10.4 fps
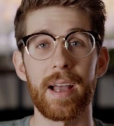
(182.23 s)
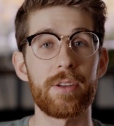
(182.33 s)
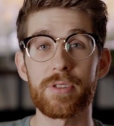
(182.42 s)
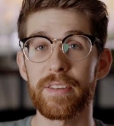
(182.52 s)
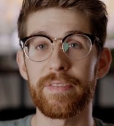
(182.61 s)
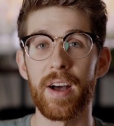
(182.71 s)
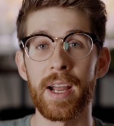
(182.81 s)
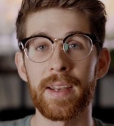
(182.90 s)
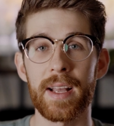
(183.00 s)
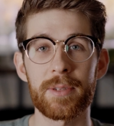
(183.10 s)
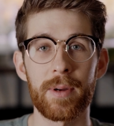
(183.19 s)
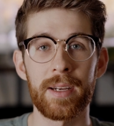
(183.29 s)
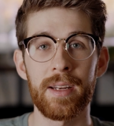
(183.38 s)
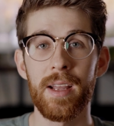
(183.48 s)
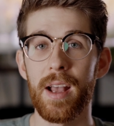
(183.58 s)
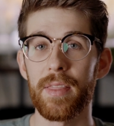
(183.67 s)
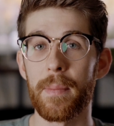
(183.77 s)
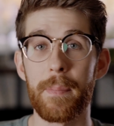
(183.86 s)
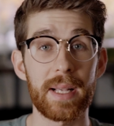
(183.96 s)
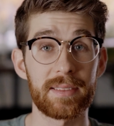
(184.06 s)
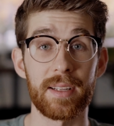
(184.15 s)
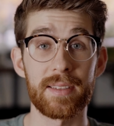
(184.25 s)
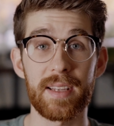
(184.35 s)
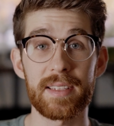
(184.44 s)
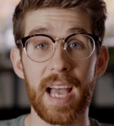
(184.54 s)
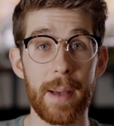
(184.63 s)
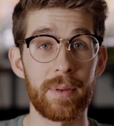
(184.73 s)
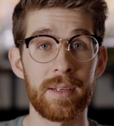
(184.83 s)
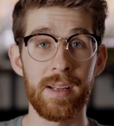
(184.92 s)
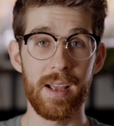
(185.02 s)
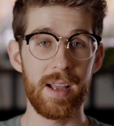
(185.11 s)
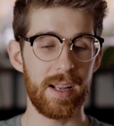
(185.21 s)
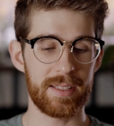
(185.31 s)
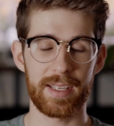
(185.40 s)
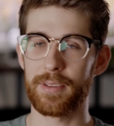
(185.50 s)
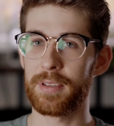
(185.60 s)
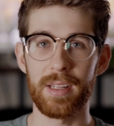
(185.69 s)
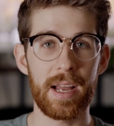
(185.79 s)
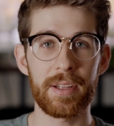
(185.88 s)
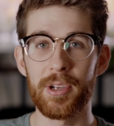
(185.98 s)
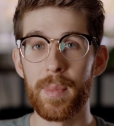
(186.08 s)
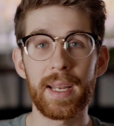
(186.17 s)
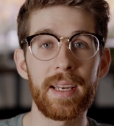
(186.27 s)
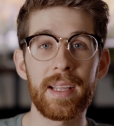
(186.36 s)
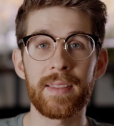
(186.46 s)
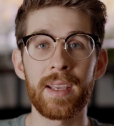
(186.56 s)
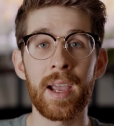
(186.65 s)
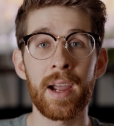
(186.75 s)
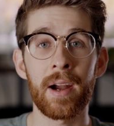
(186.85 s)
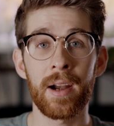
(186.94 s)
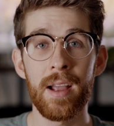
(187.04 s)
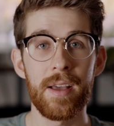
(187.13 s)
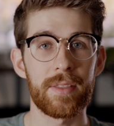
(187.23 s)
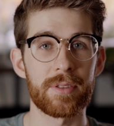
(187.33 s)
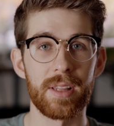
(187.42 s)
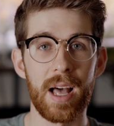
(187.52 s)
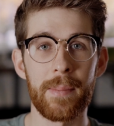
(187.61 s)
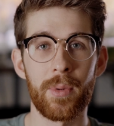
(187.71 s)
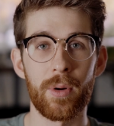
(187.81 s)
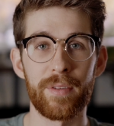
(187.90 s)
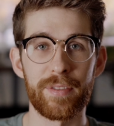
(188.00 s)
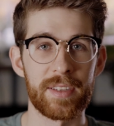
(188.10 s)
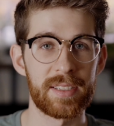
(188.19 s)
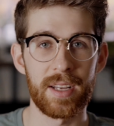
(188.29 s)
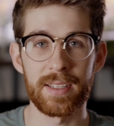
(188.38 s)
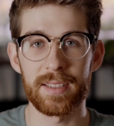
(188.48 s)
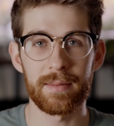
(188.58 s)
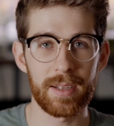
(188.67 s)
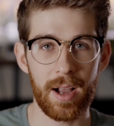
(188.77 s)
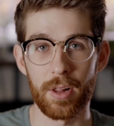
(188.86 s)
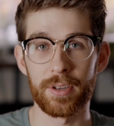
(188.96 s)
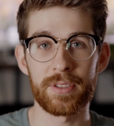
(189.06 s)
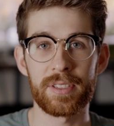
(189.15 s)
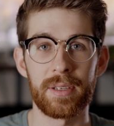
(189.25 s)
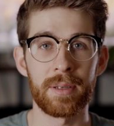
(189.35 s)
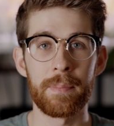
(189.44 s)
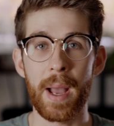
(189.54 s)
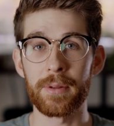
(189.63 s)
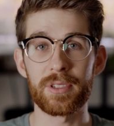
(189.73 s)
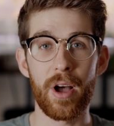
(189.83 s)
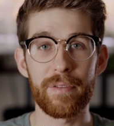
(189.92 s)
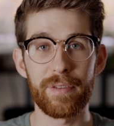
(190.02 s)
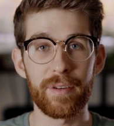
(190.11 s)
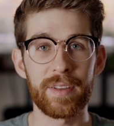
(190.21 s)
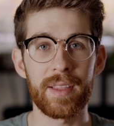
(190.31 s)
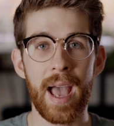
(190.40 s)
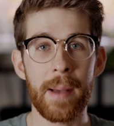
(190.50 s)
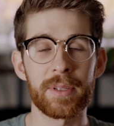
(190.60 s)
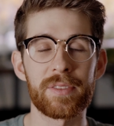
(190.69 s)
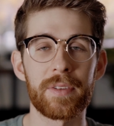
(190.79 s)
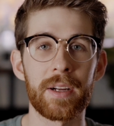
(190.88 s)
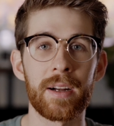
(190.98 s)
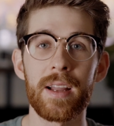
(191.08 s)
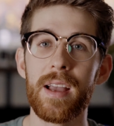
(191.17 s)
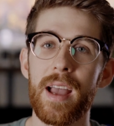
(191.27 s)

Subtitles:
I usually find that's when the best sunsets happen. It's like there's a lot of humidity in the air. There's a lot more for the sun colors to bounce off of in the atmosphere.